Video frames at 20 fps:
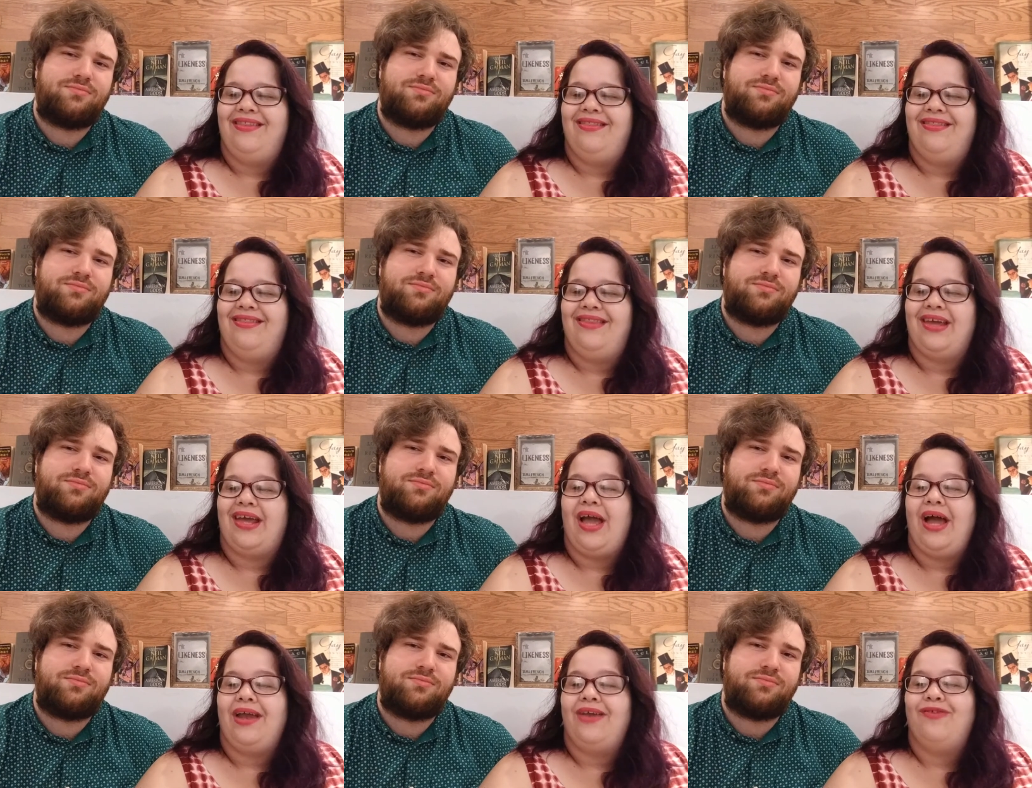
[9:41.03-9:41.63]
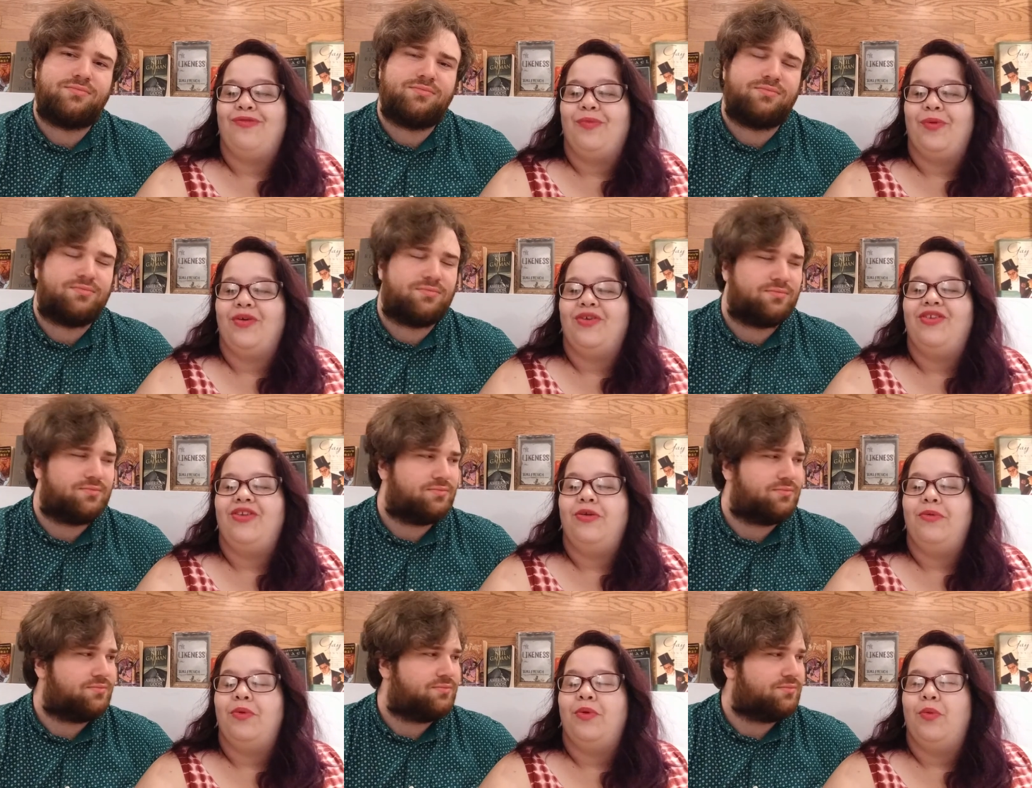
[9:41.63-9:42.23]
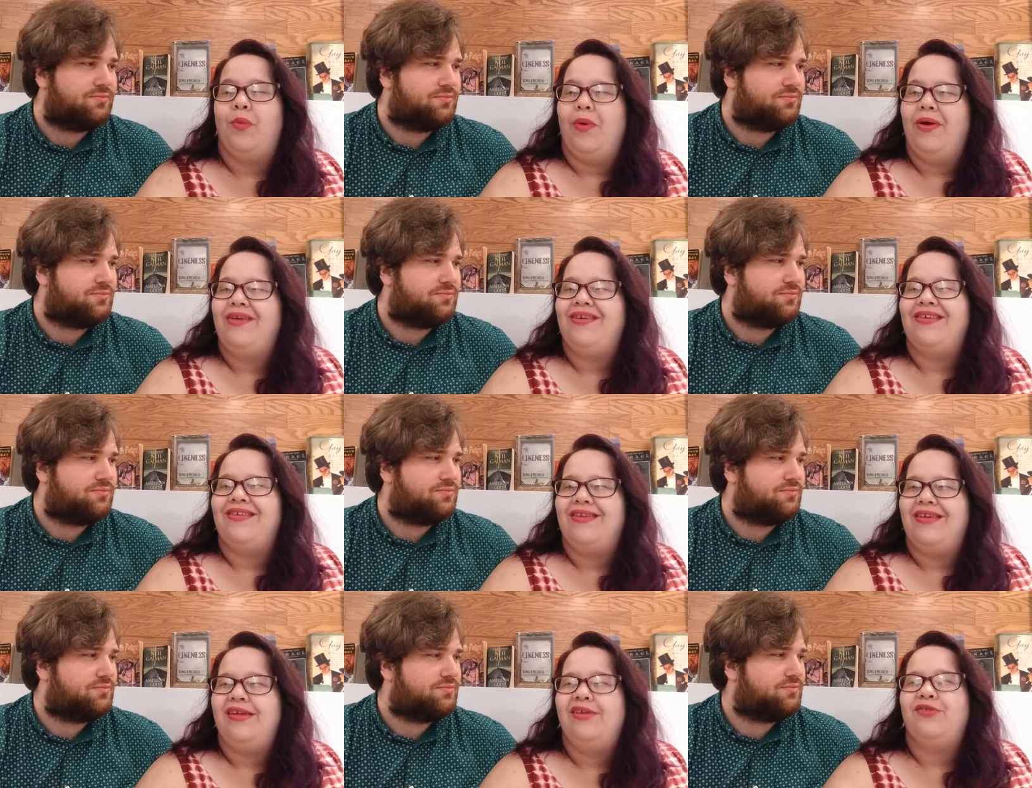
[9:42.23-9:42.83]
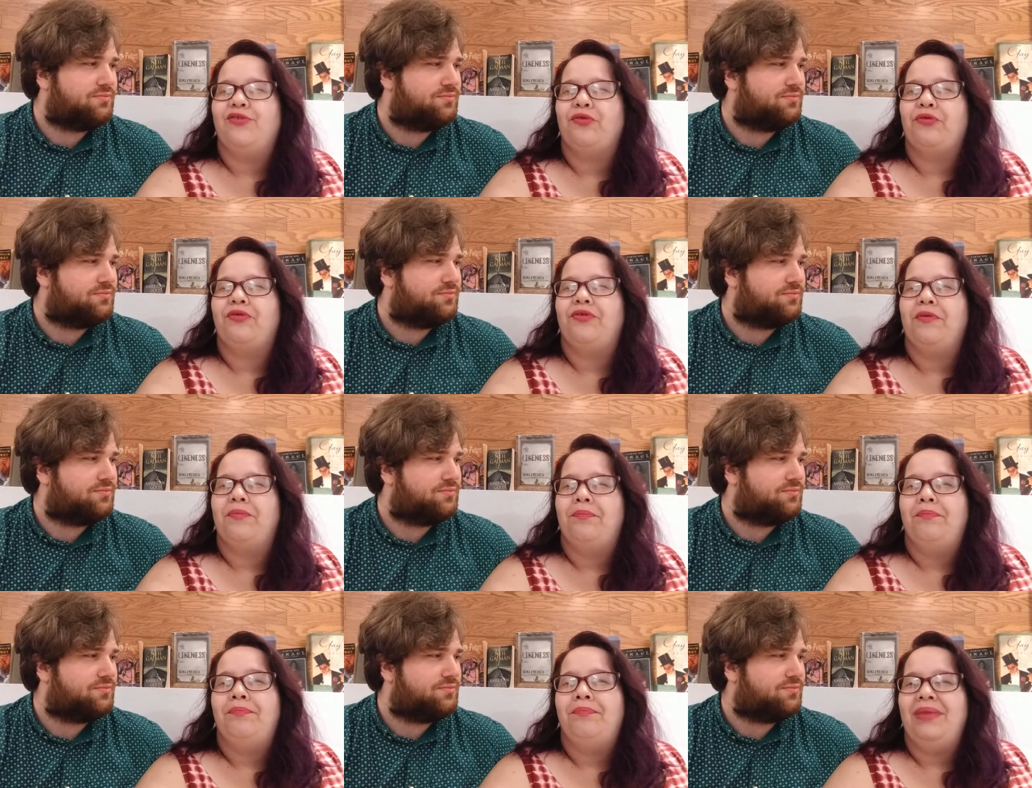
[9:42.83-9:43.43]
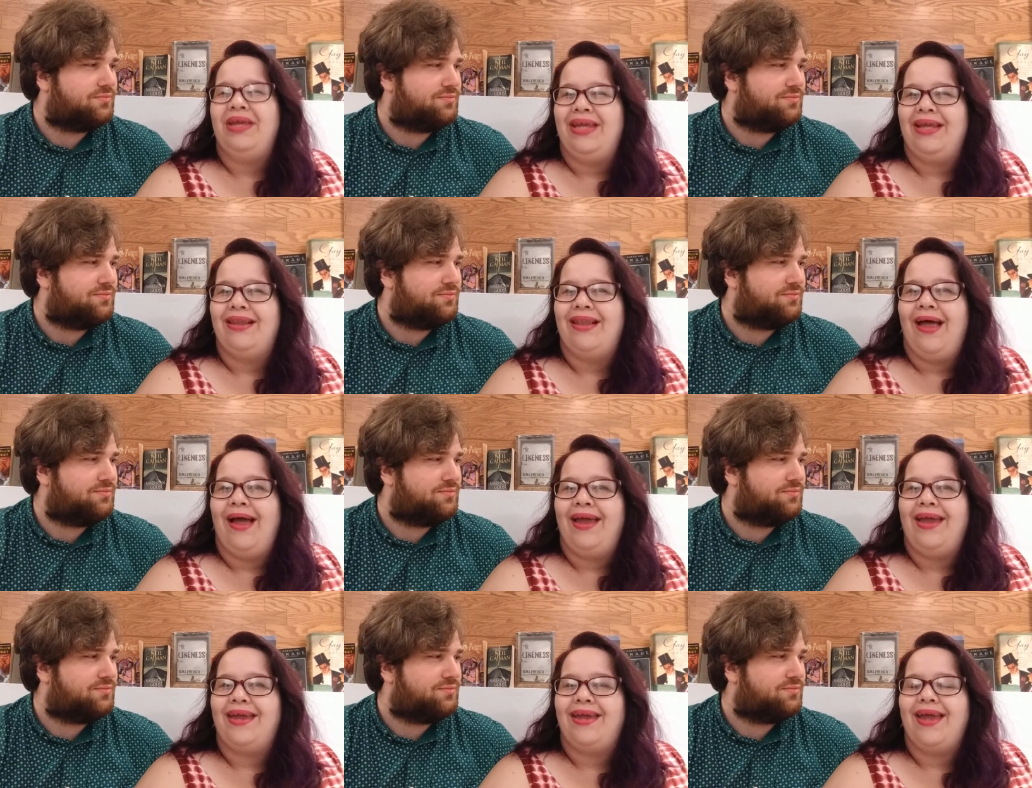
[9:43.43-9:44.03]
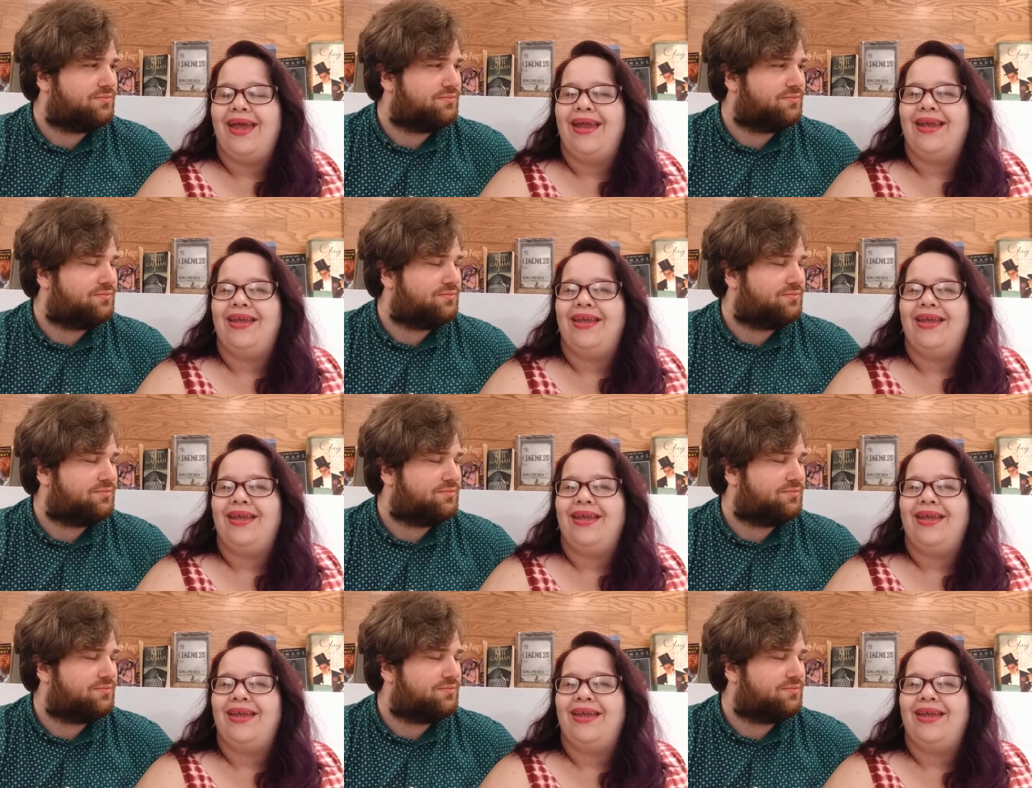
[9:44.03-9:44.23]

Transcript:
Speaker 1: the kind of person you would want a teacher to be like,